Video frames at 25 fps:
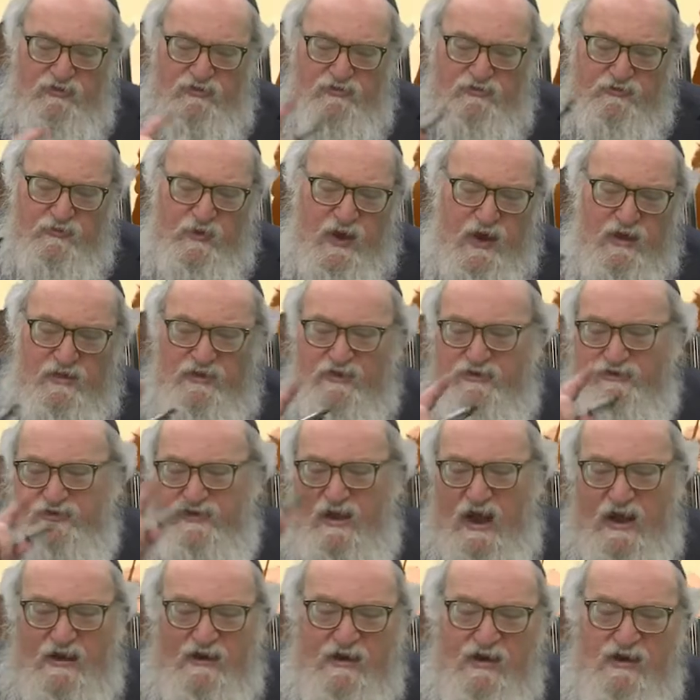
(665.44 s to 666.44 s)
Yisrael
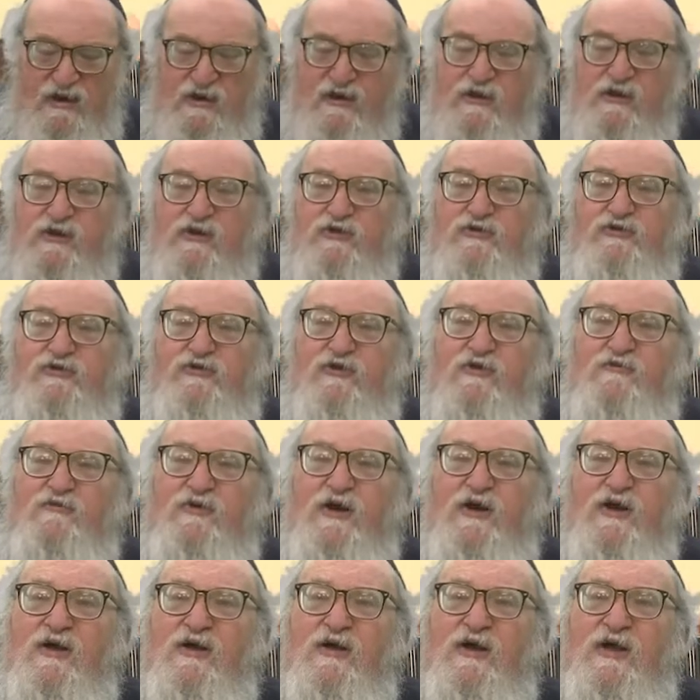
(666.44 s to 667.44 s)
is not going to get a
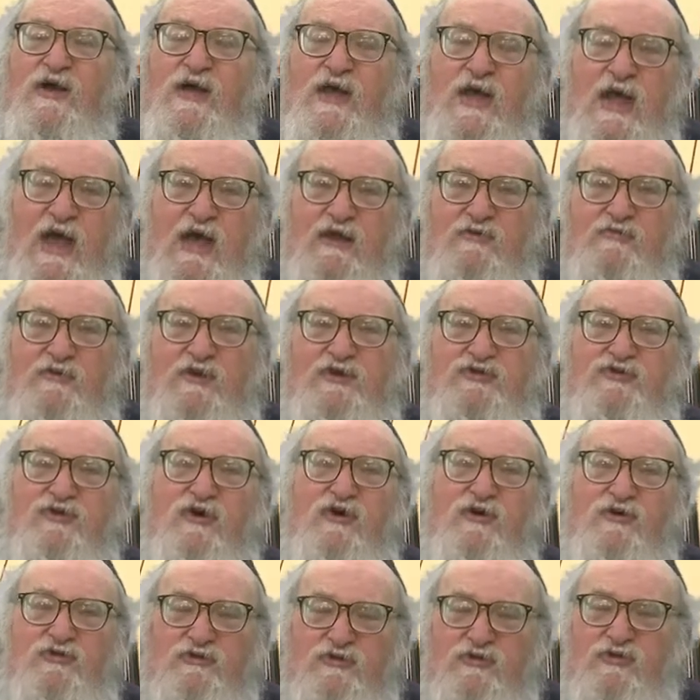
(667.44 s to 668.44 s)
tshuva and
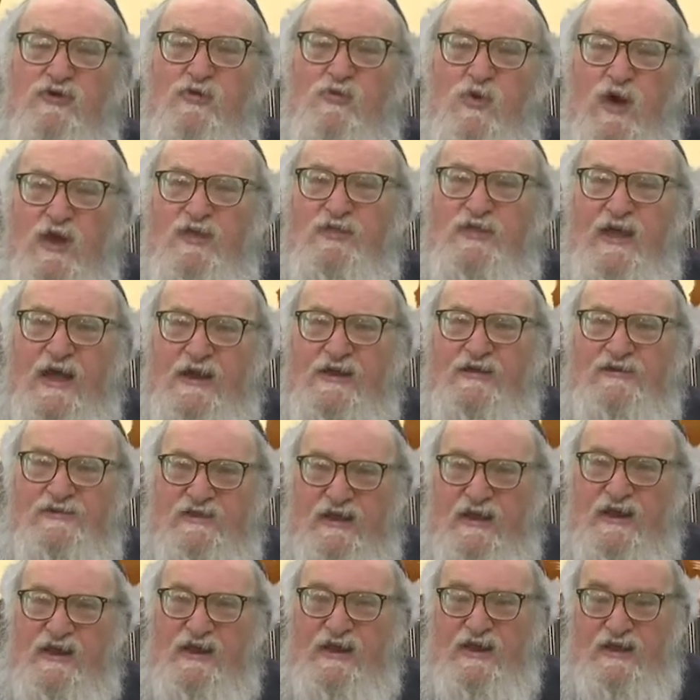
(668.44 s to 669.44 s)
return to the one that
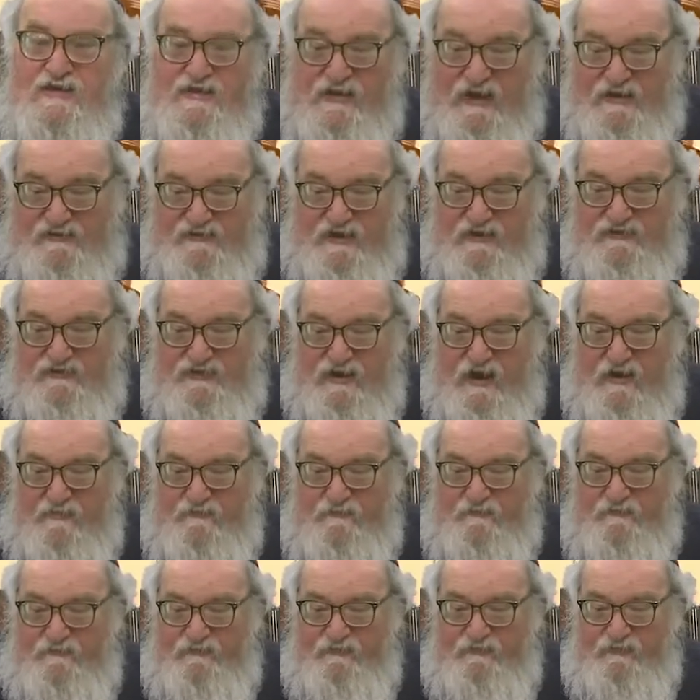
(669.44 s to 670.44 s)
is hitting it. That's
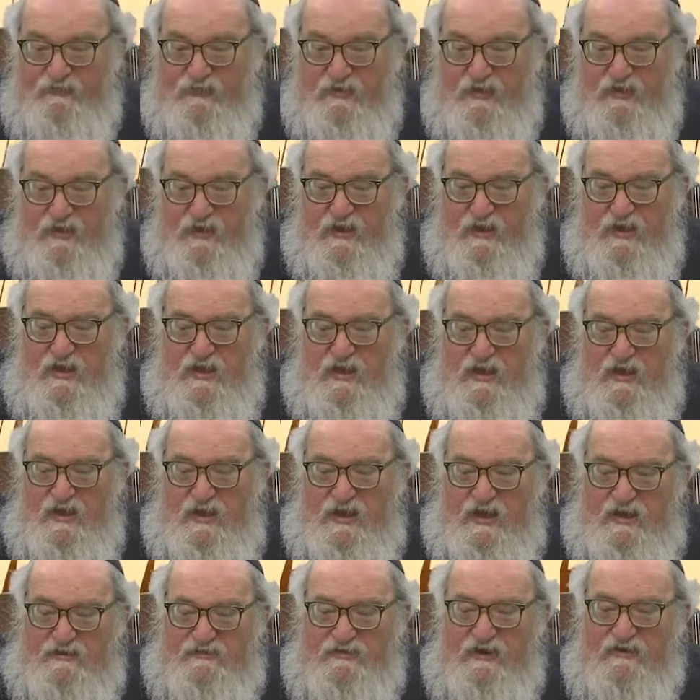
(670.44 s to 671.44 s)
Hashem.
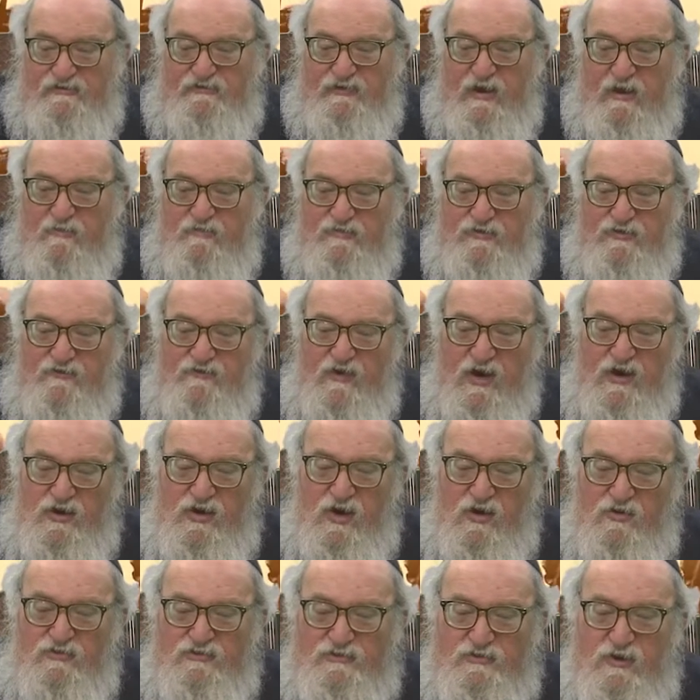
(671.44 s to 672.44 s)
As Hashem
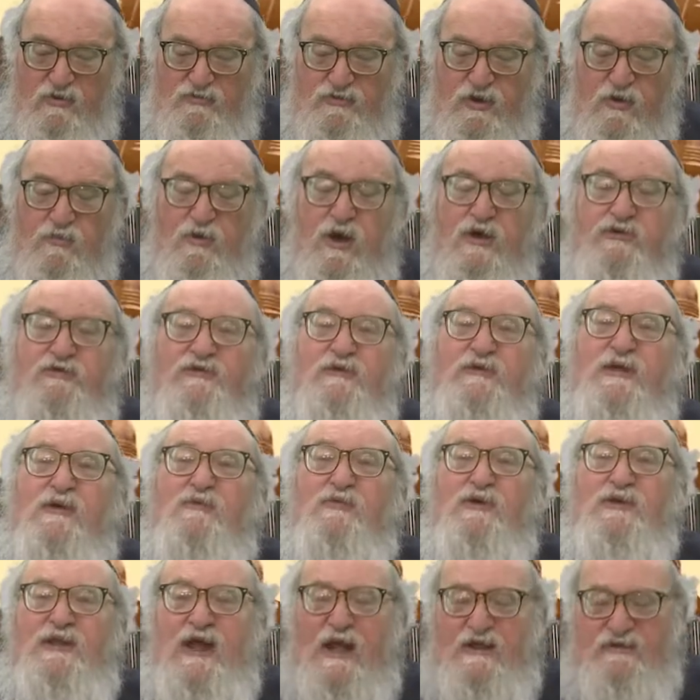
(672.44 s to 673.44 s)
tzivakos lo darasha,
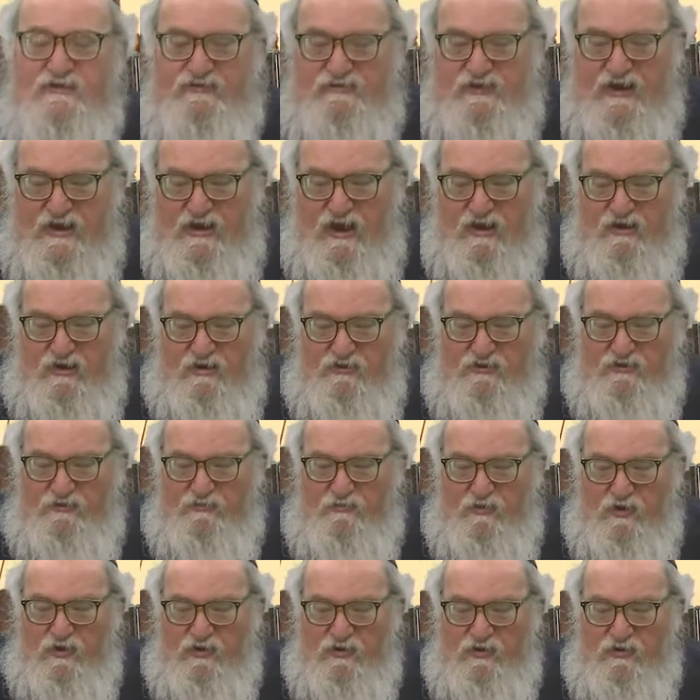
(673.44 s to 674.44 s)
they will not seek
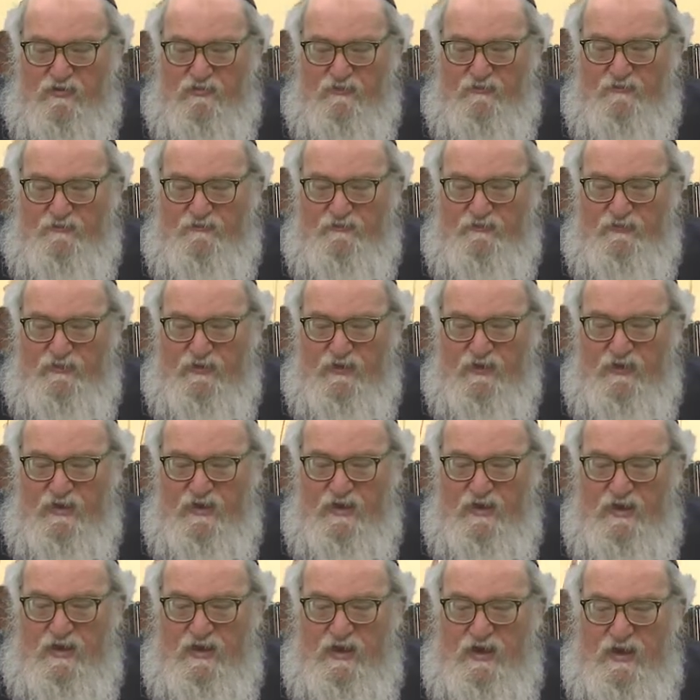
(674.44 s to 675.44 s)
HaKadosh Baruch Hu.
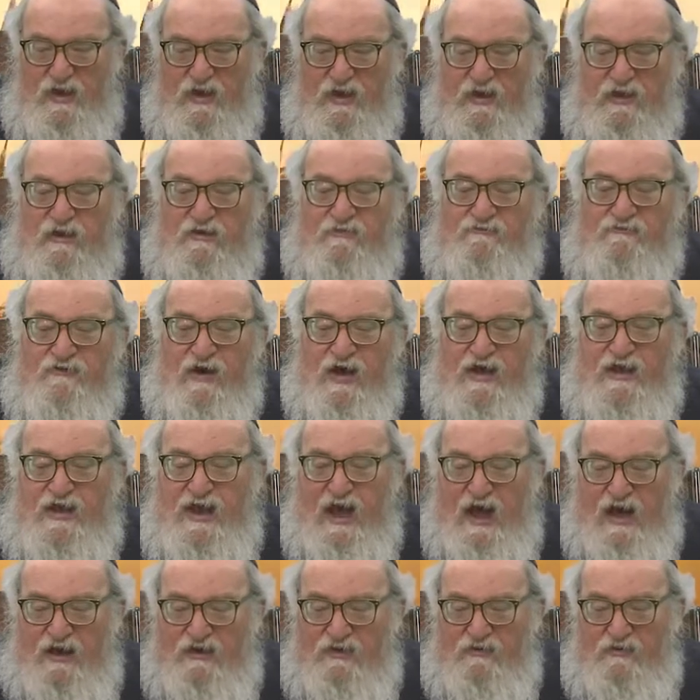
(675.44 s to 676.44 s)

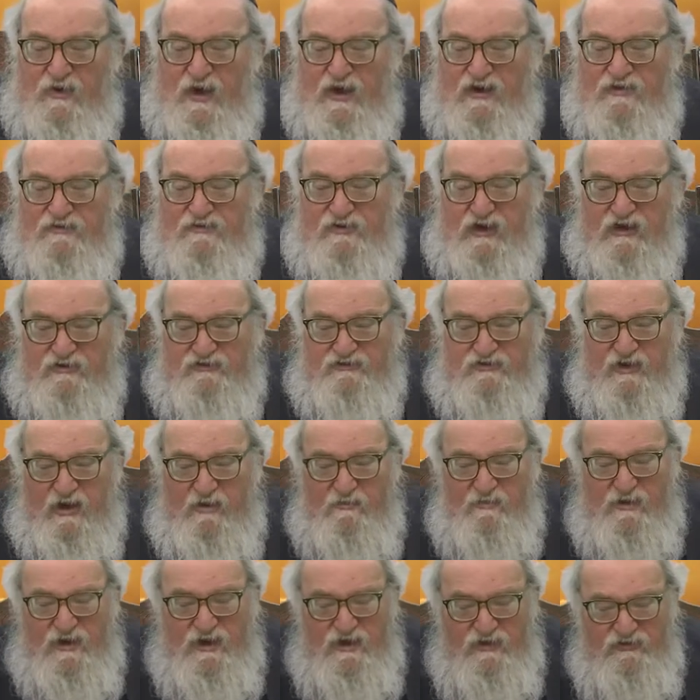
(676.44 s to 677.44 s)
Vayachreis
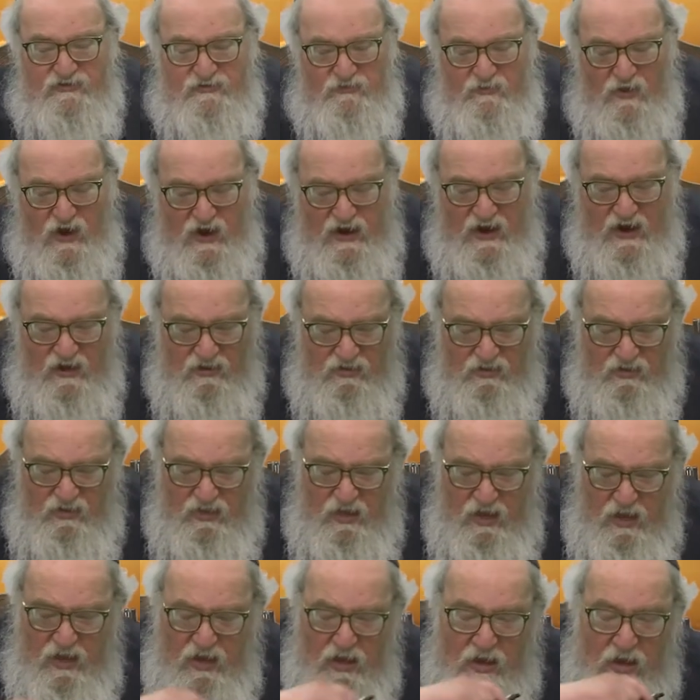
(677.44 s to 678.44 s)
Hashem
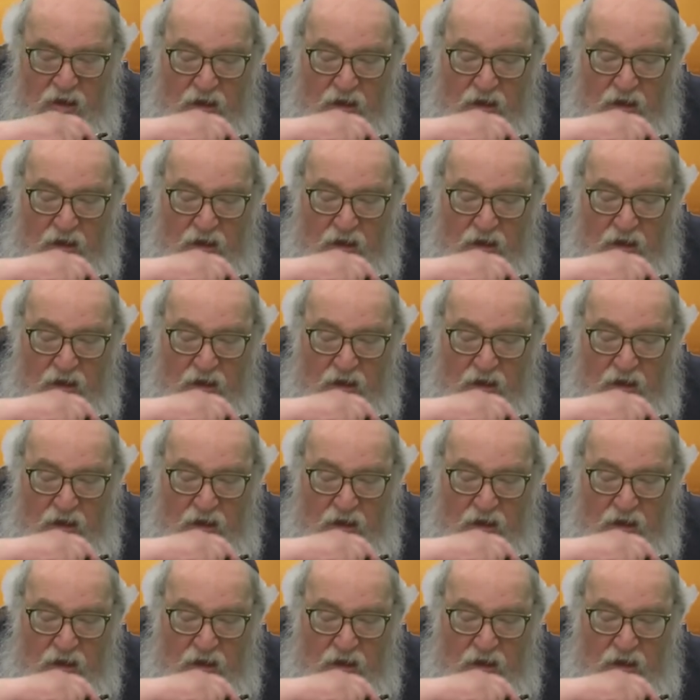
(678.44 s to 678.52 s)
Yisrael